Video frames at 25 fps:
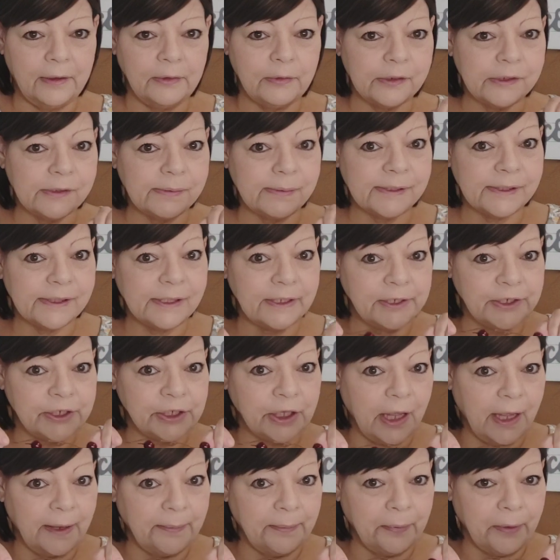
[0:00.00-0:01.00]
Christmas in
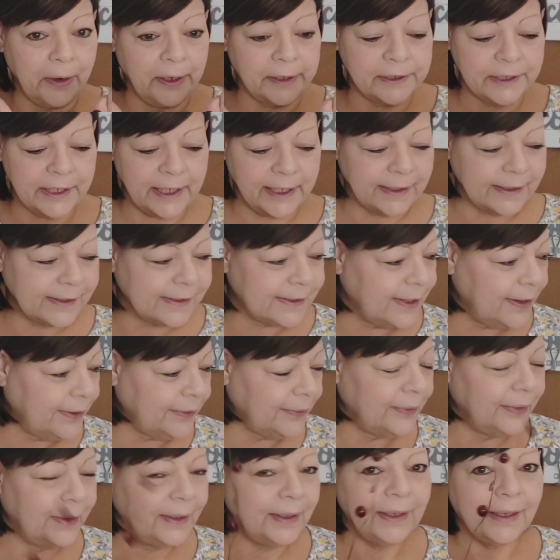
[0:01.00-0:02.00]
July project,
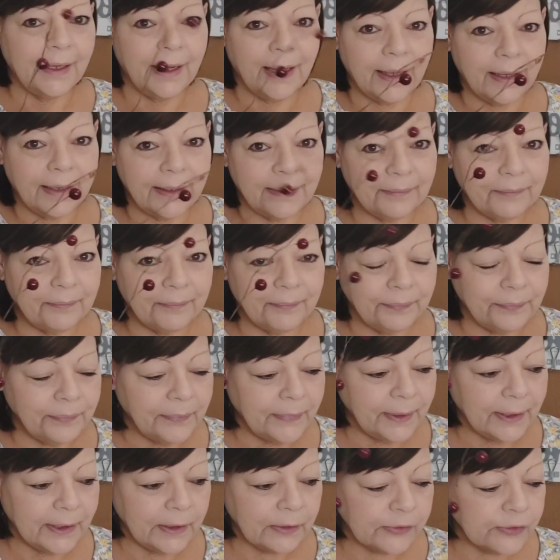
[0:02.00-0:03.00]
so I
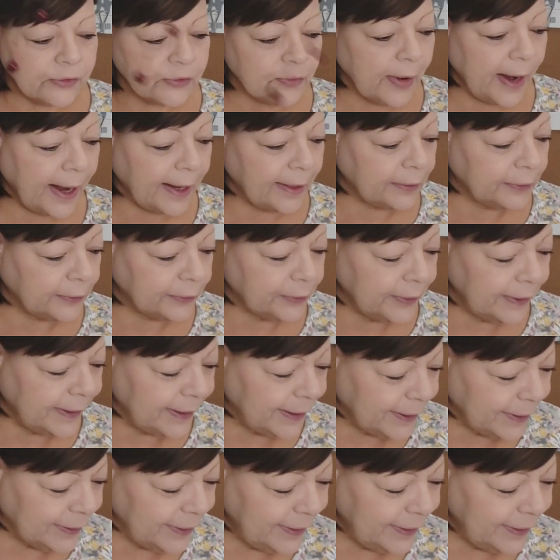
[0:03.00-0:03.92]
little scraggler here.